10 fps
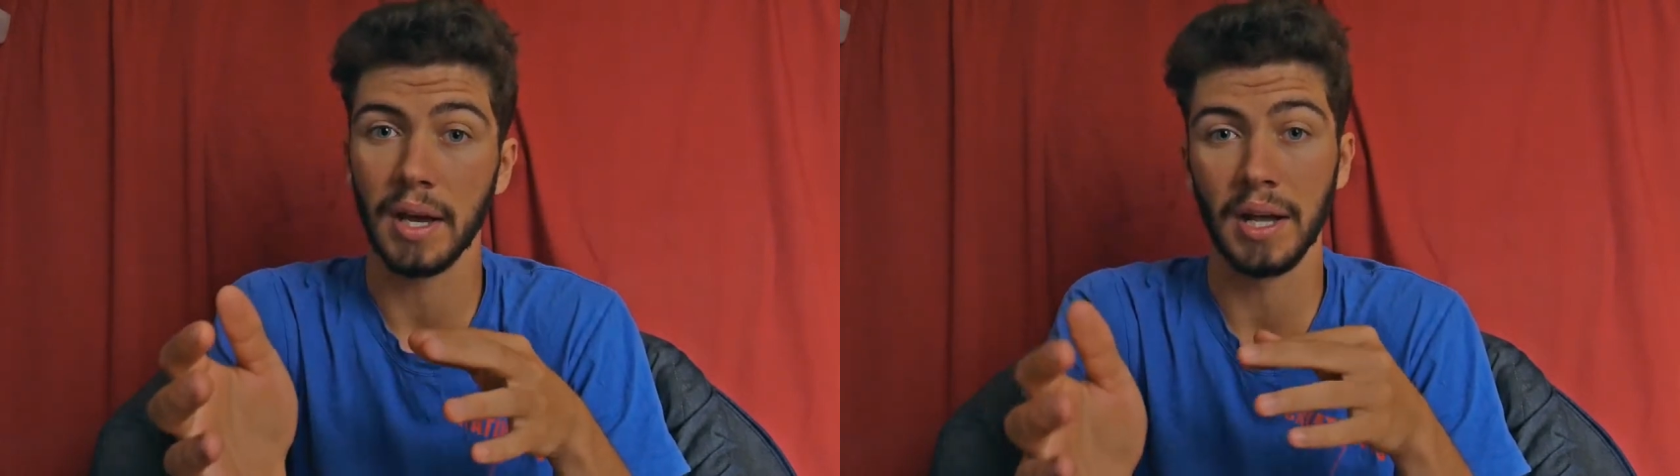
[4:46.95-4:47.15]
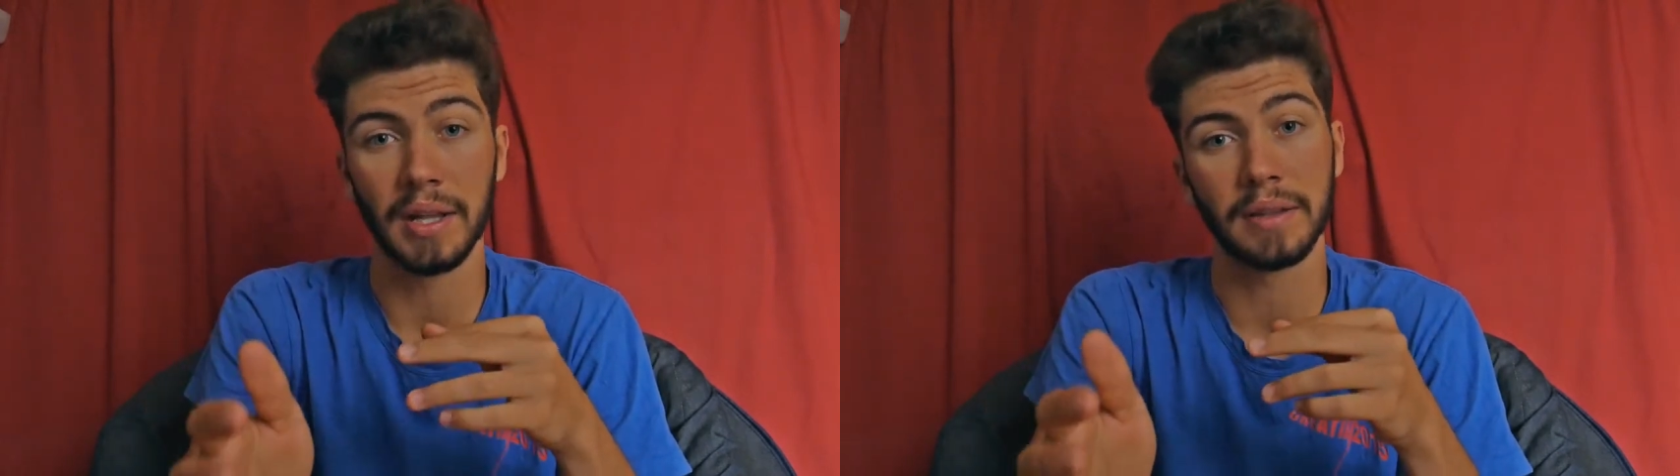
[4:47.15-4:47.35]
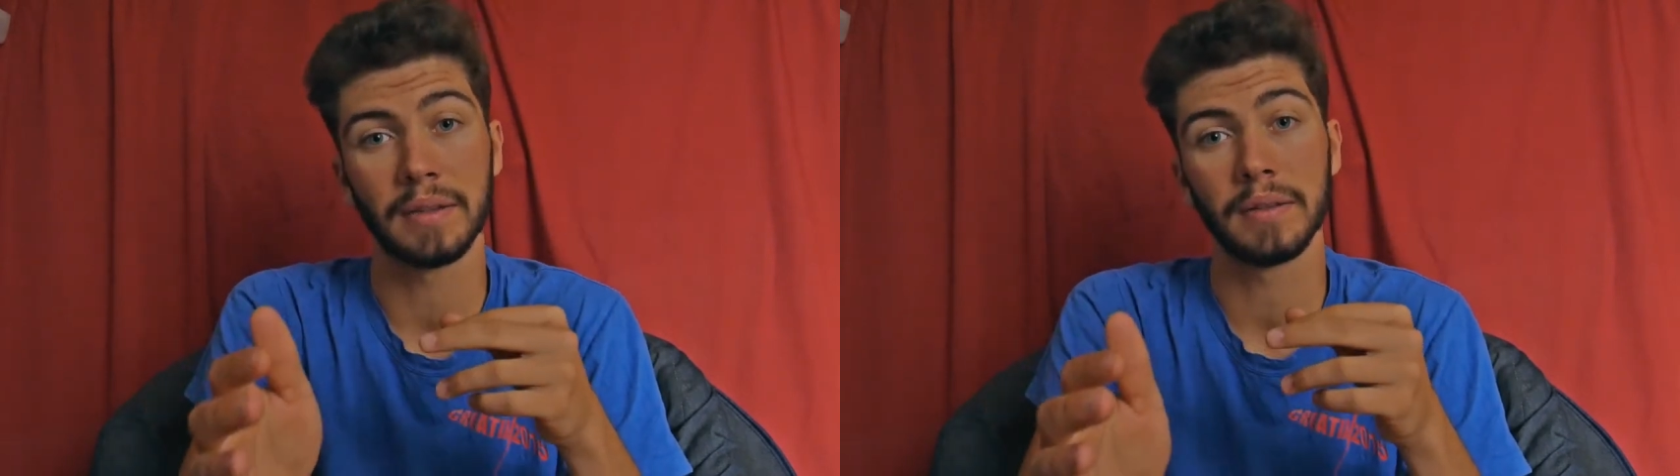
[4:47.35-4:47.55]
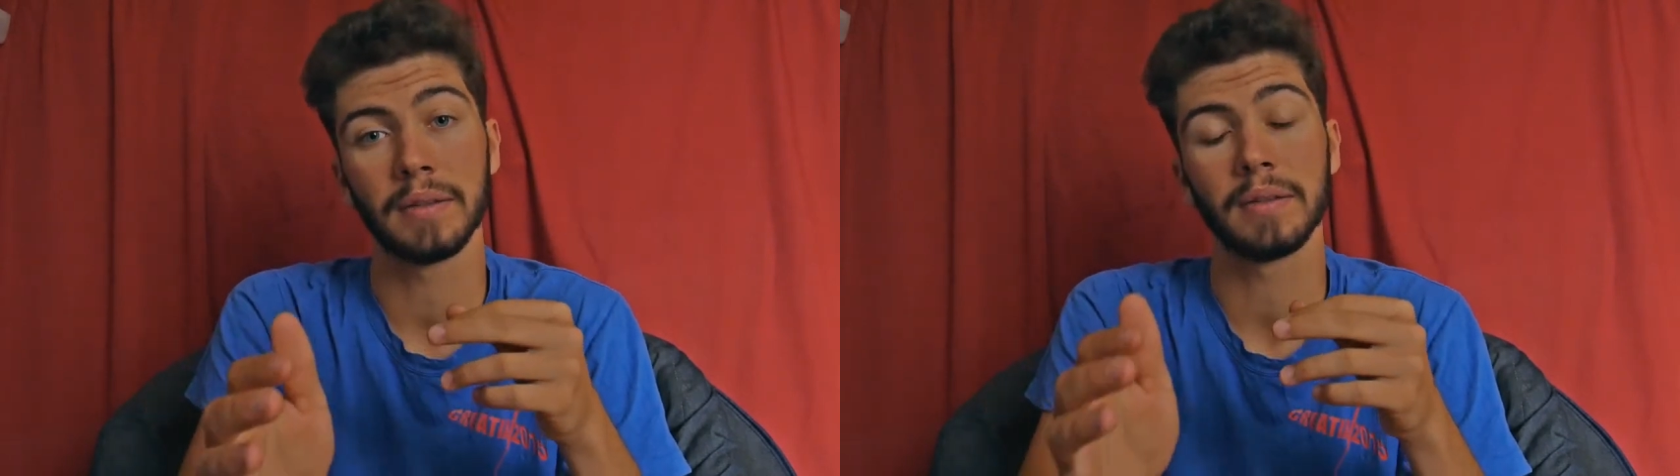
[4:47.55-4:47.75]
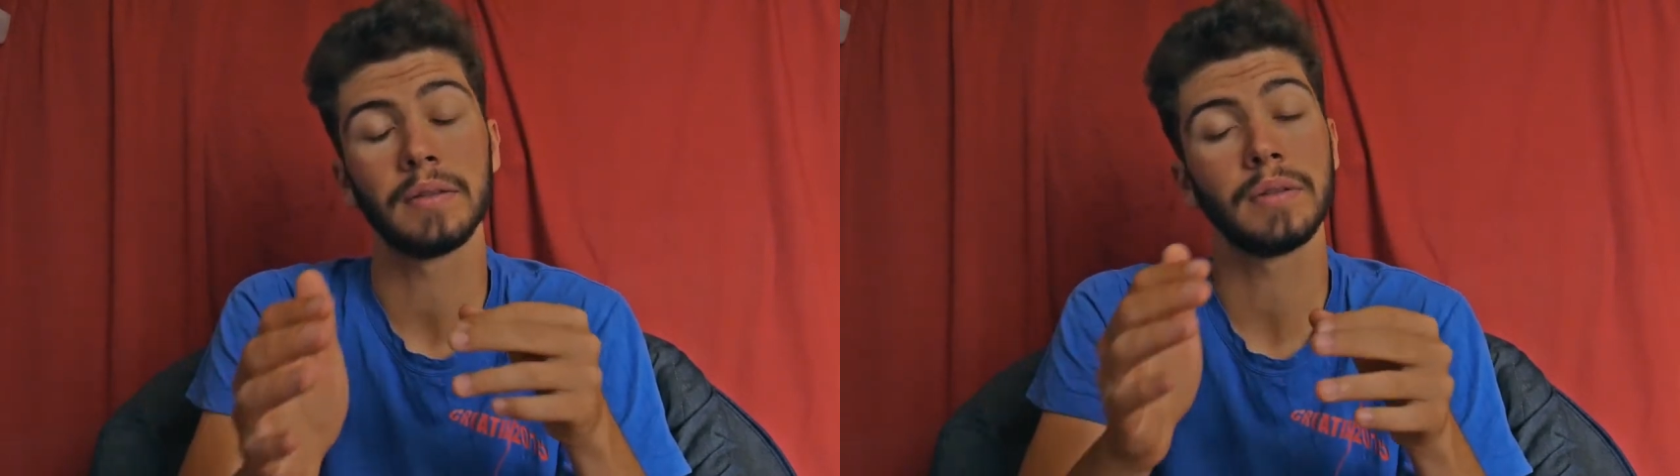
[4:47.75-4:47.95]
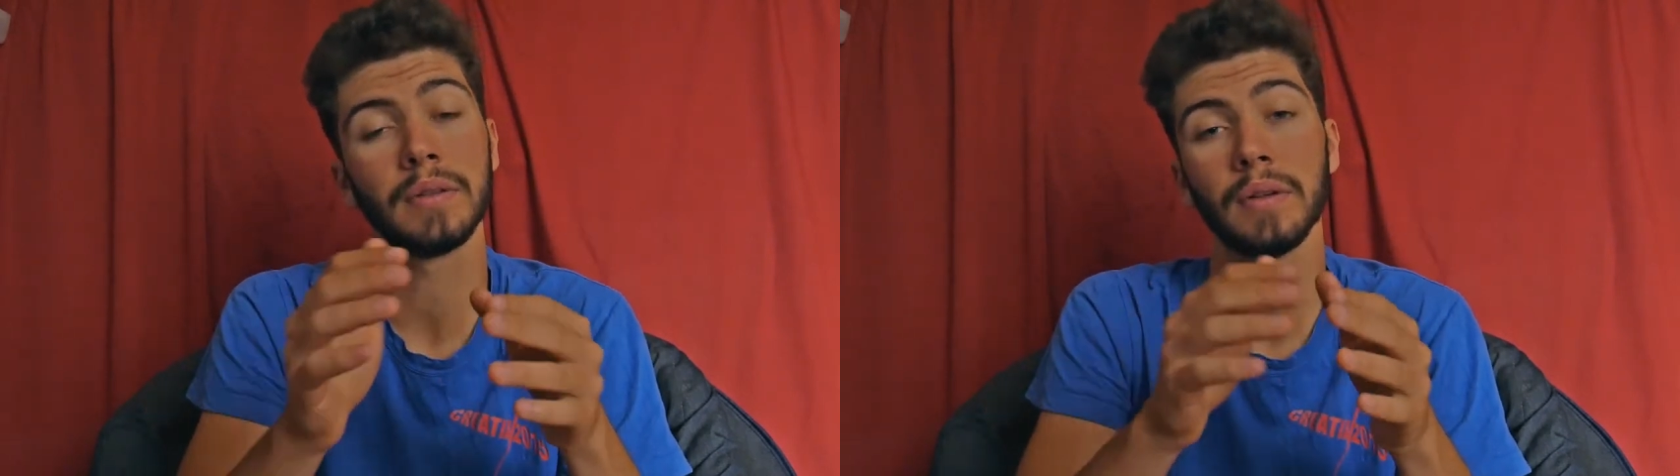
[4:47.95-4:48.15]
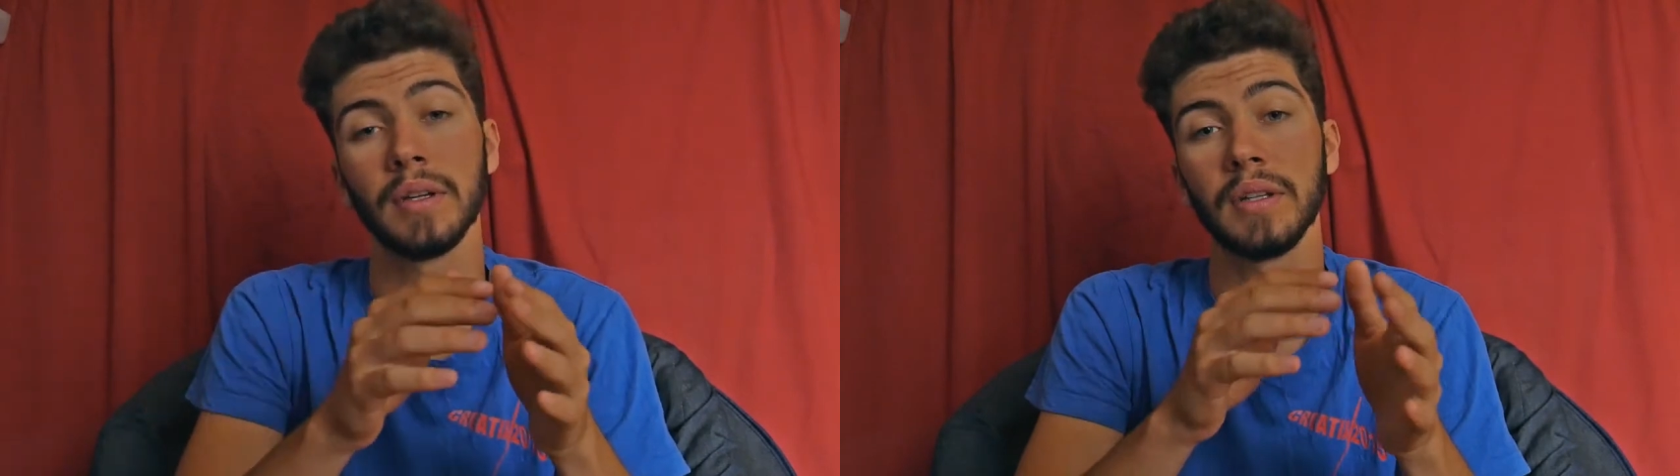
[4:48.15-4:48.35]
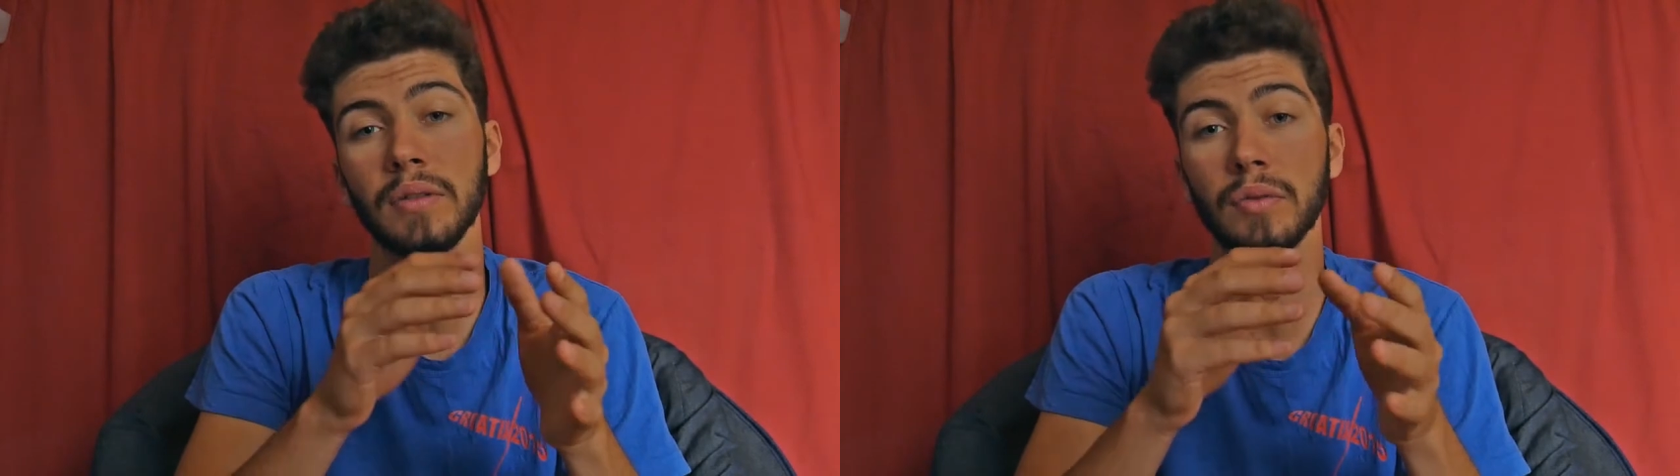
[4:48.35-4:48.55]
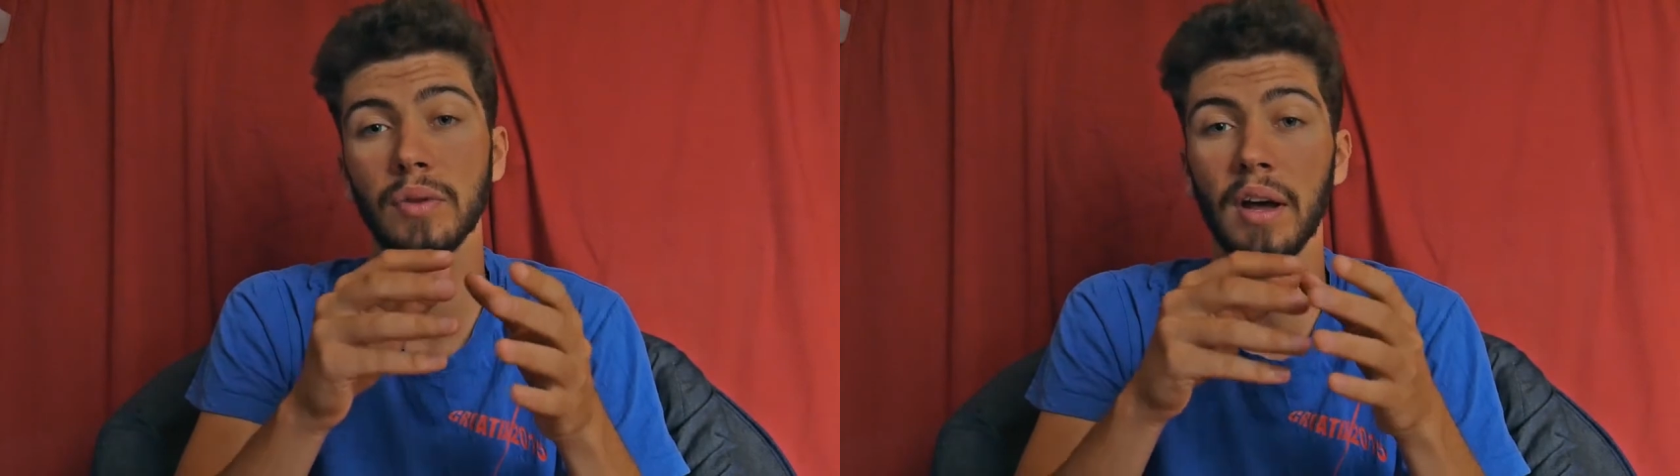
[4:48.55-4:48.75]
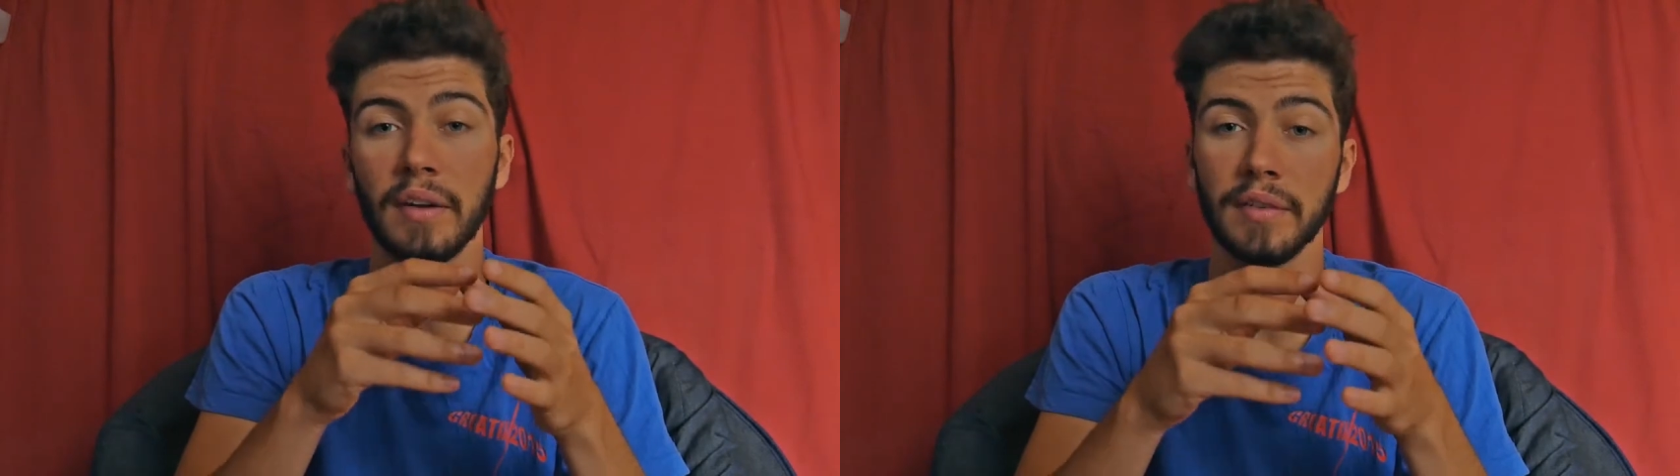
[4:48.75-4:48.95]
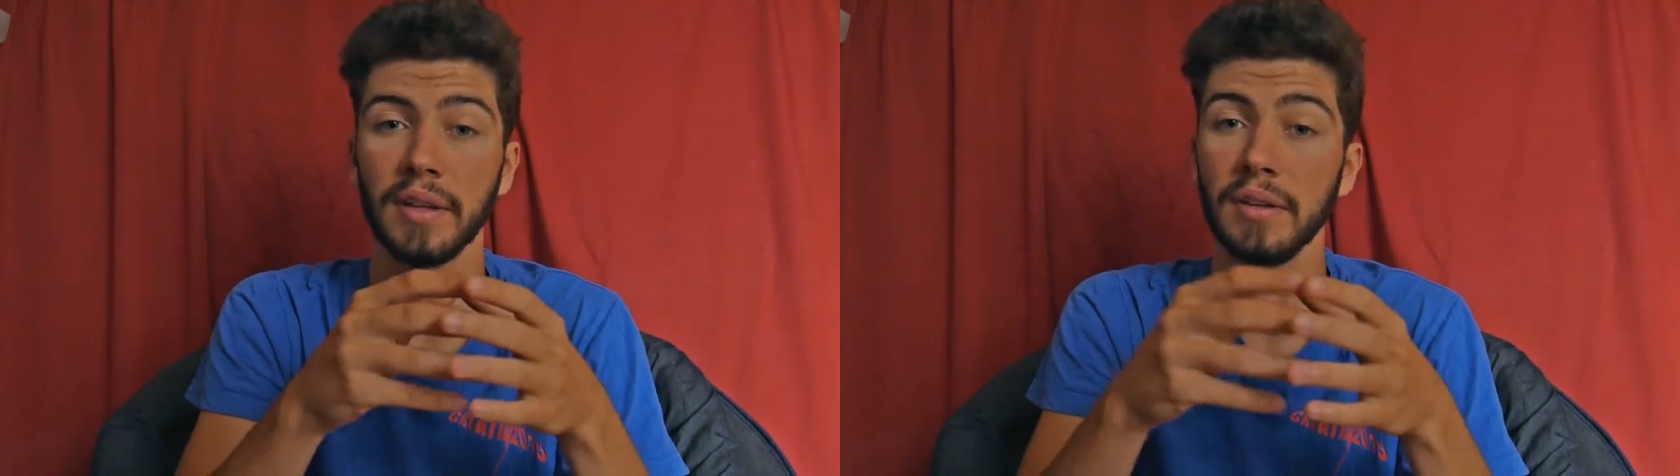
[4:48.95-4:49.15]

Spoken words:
and you need to have